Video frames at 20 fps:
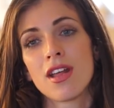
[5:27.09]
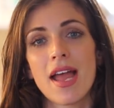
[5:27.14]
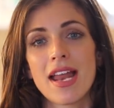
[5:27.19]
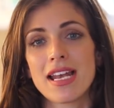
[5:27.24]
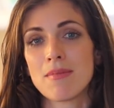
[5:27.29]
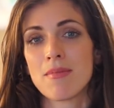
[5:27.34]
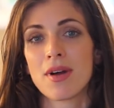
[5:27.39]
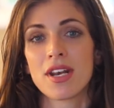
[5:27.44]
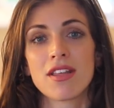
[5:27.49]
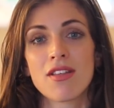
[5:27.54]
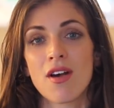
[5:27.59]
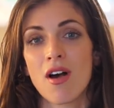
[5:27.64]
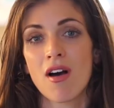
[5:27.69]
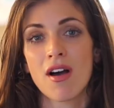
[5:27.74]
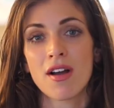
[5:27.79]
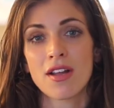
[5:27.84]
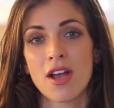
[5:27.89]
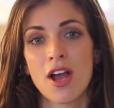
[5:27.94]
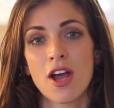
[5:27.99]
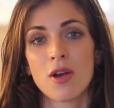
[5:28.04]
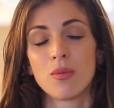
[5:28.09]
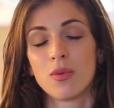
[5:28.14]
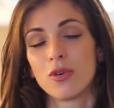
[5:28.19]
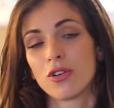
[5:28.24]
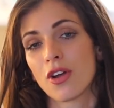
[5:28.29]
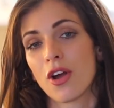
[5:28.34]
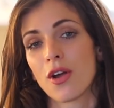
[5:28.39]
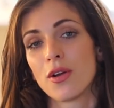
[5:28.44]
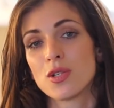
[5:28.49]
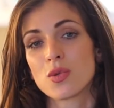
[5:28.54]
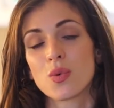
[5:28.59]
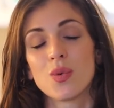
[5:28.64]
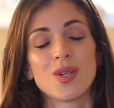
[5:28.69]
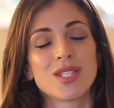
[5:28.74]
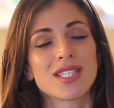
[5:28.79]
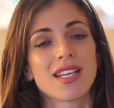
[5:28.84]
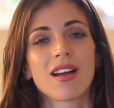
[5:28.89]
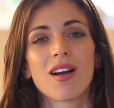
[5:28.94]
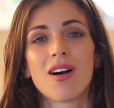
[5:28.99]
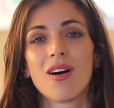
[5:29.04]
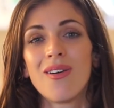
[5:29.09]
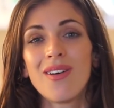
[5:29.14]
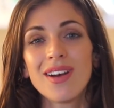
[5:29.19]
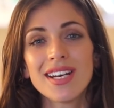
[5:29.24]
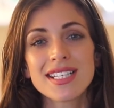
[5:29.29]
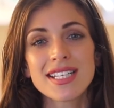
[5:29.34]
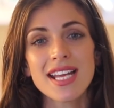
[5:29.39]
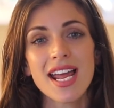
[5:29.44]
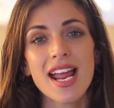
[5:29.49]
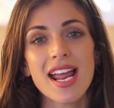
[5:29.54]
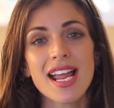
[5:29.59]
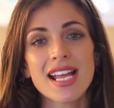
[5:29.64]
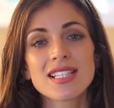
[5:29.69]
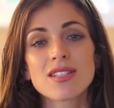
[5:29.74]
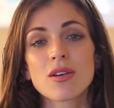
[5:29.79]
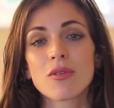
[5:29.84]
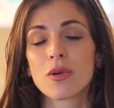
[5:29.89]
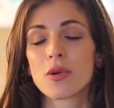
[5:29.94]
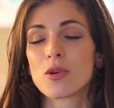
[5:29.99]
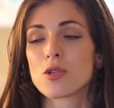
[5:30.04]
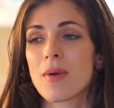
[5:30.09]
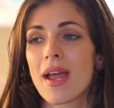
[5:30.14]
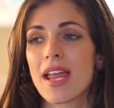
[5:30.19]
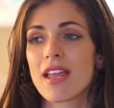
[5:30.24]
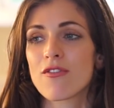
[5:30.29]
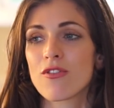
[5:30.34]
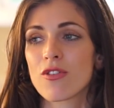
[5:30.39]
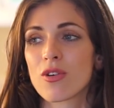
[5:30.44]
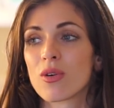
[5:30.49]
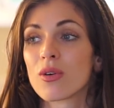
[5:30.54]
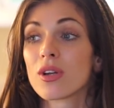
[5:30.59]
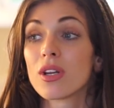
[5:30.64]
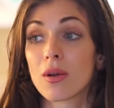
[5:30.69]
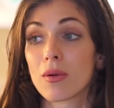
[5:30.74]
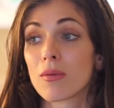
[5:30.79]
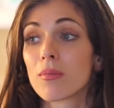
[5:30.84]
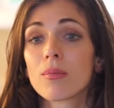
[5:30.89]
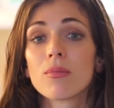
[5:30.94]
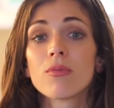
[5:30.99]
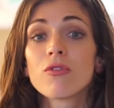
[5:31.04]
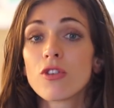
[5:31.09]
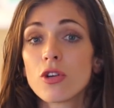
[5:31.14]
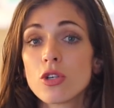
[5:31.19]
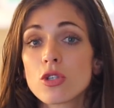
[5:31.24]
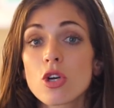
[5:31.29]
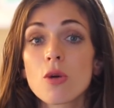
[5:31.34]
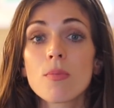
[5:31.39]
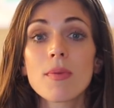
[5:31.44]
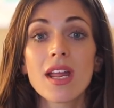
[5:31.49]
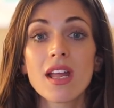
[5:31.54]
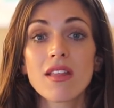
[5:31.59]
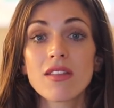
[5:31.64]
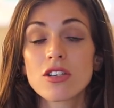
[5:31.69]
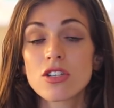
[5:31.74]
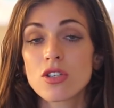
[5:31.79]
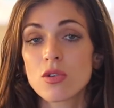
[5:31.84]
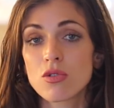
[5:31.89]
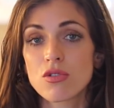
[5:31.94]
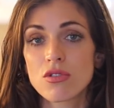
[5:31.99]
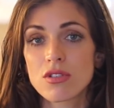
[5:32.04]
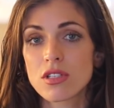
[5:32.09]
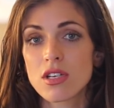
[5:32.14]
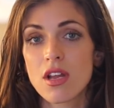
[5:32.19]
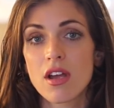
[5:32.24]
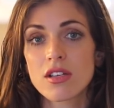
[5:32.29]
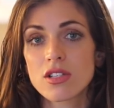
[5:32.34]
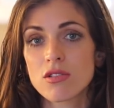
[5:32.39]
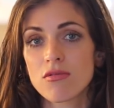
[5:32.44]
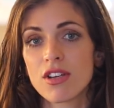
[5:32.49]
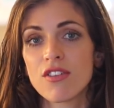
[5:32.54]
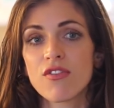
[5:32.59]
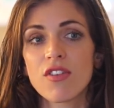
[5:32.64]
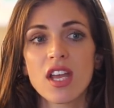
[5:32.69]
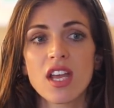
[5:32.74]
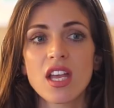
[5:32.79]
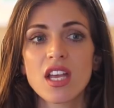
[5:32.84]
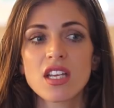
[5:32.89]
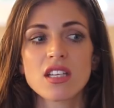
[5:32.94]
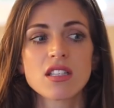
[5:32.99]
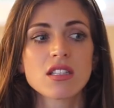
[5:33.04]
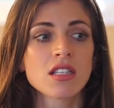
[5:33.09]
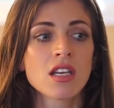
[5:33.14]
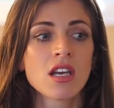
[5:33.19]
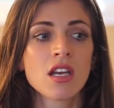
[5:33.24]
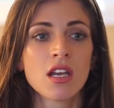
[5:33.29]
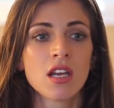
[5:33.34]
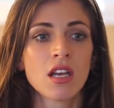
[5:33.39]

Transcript: Any money that I earned would go towards like our holidays, or it would pay for, you know, food shopping, the children's nursery fees.